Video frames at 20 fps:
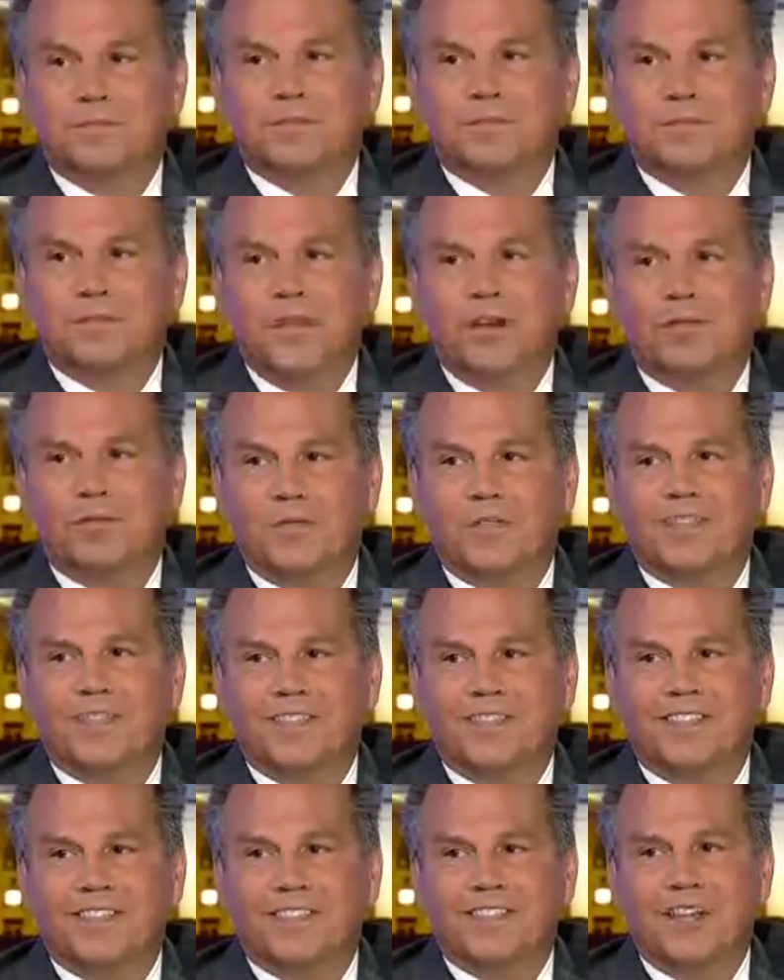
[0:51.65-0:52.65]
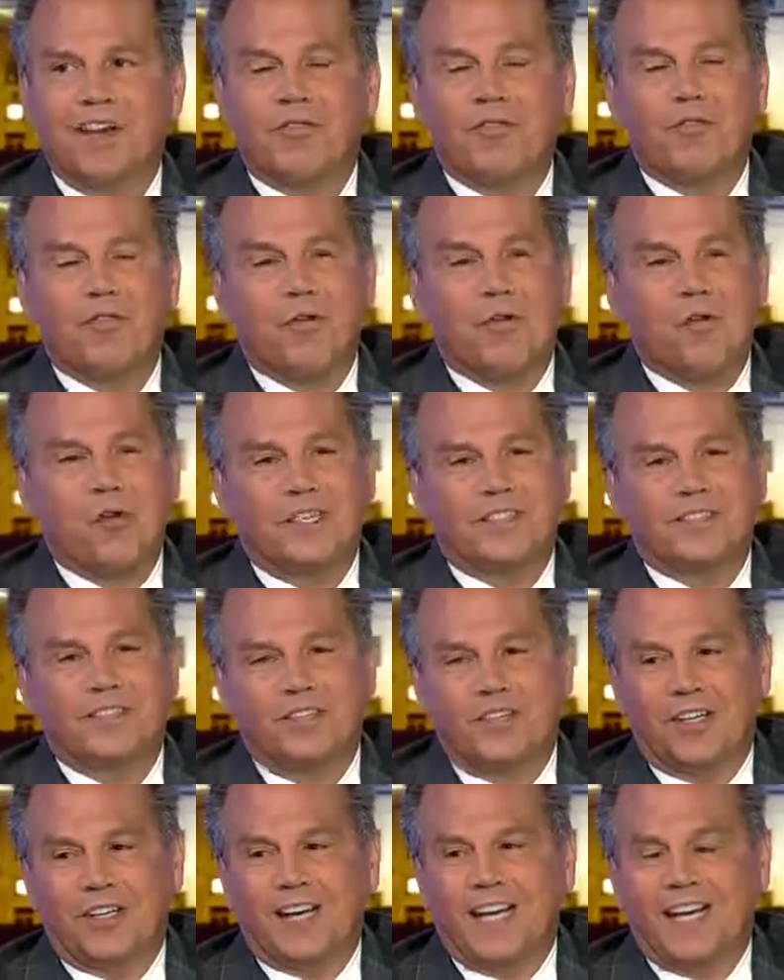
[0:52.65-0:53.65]
will you be an adult on this? Of course.
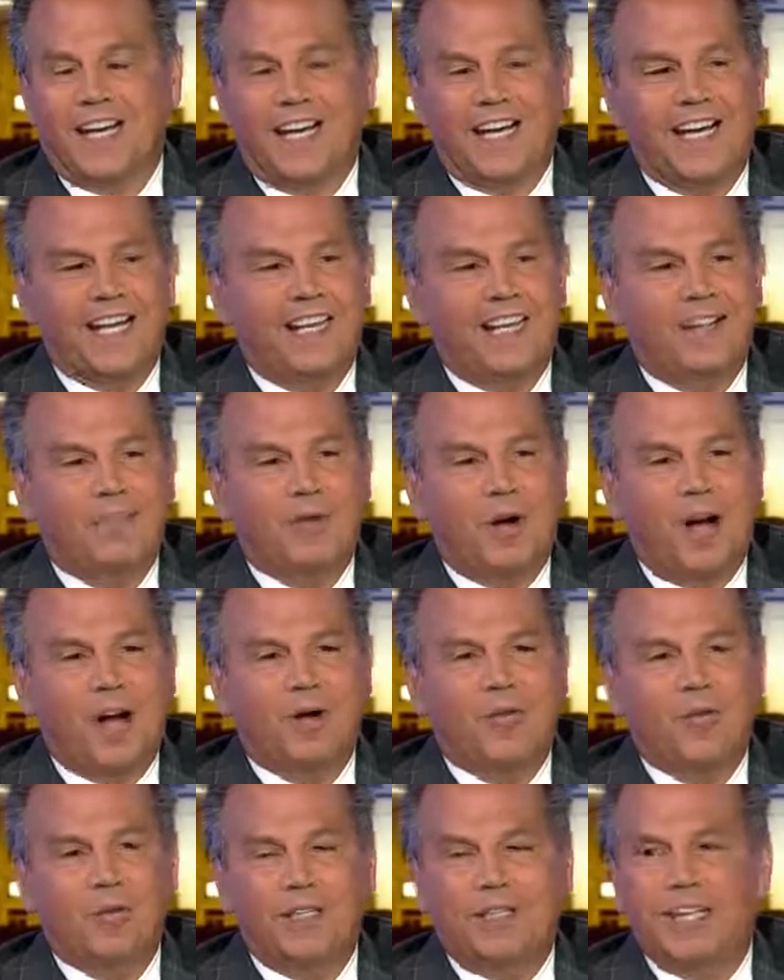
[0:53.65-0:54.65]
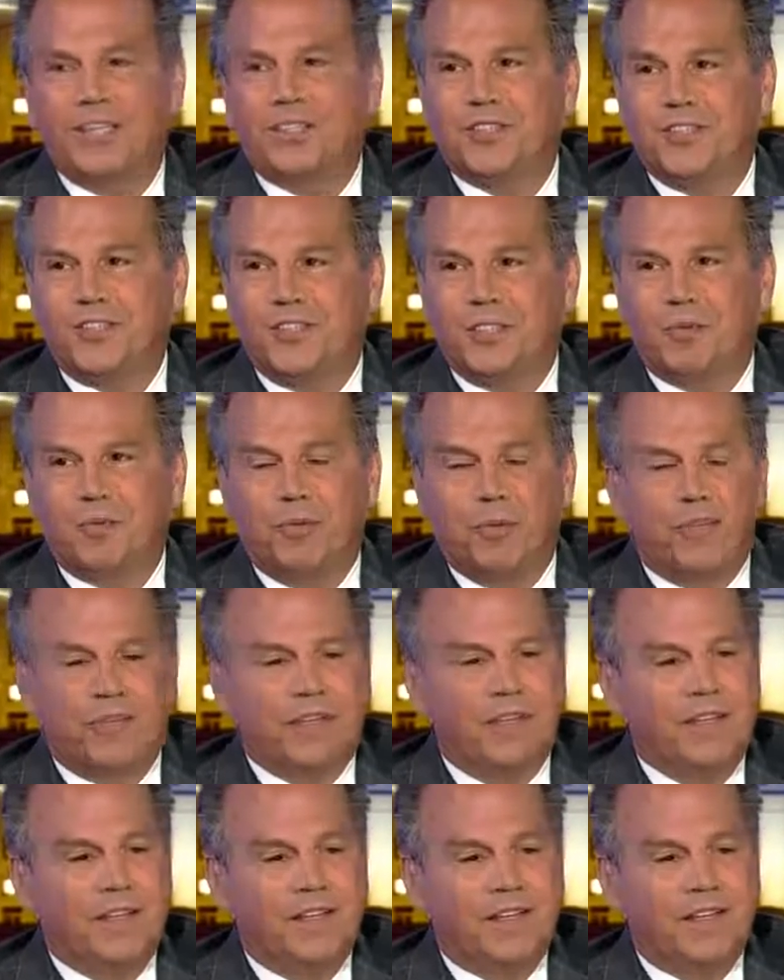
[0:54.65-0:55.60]
Look, I, I, our relationship with